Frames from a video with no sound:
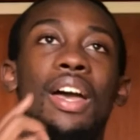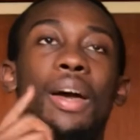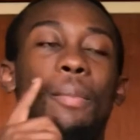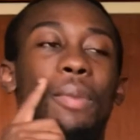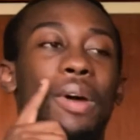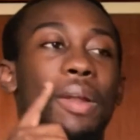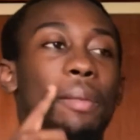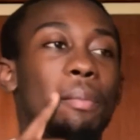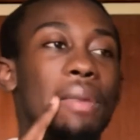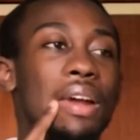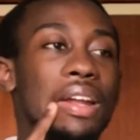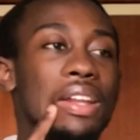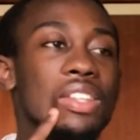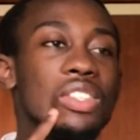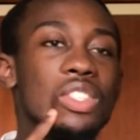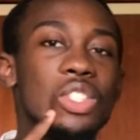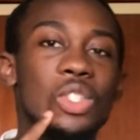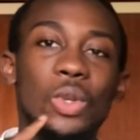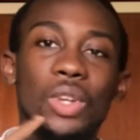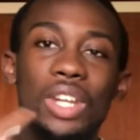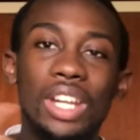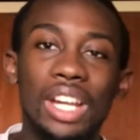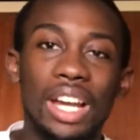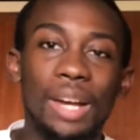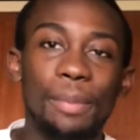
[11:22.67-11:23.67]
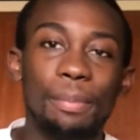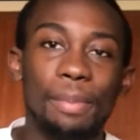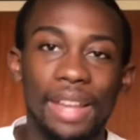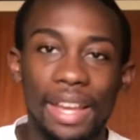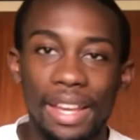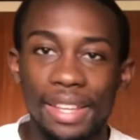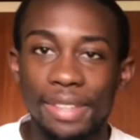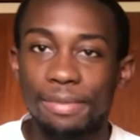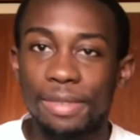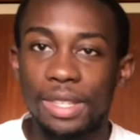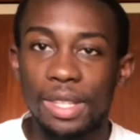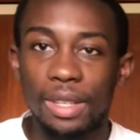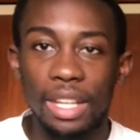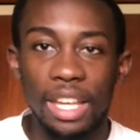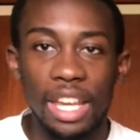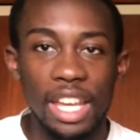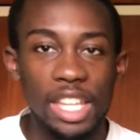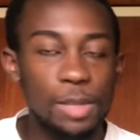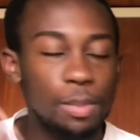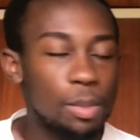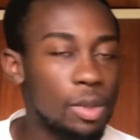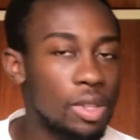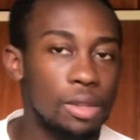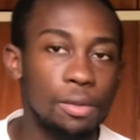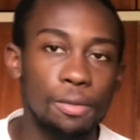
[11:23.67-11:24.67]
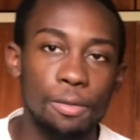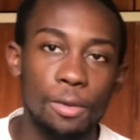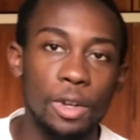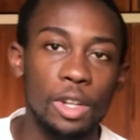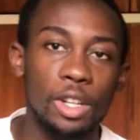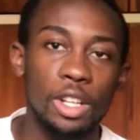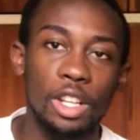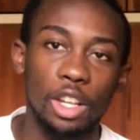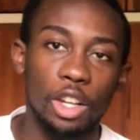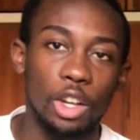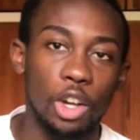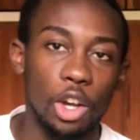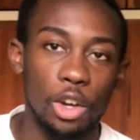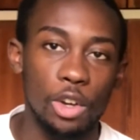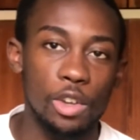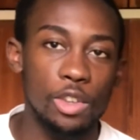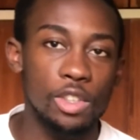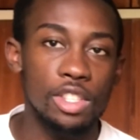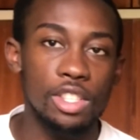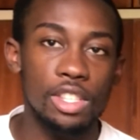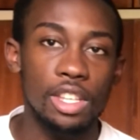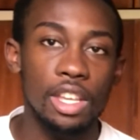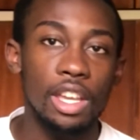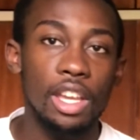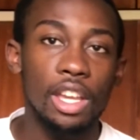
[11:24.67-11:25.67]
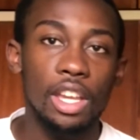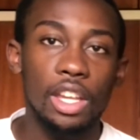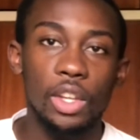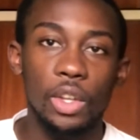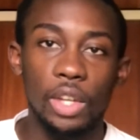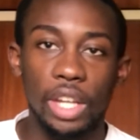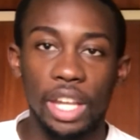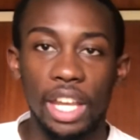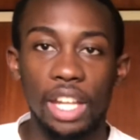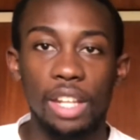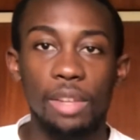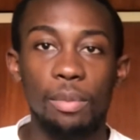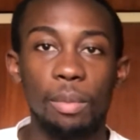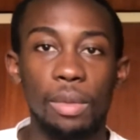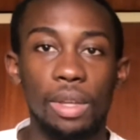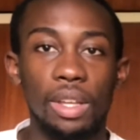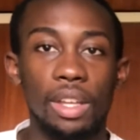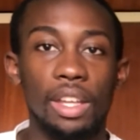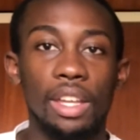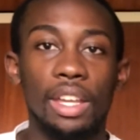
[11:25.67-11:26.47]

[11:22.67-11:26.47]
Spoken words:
But man is doing up Casper the Friendly Ghost. You get me?